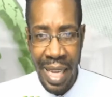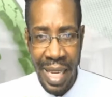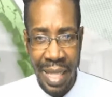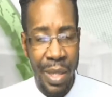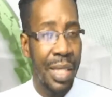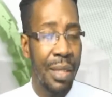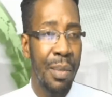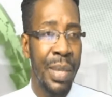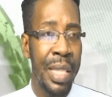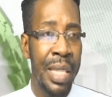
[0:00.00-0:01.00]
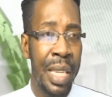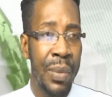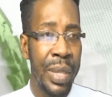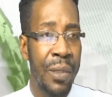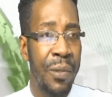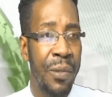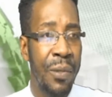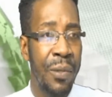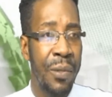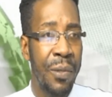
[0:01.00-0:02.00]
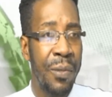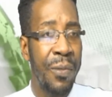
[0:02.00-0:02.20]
We continue to deal with the fallout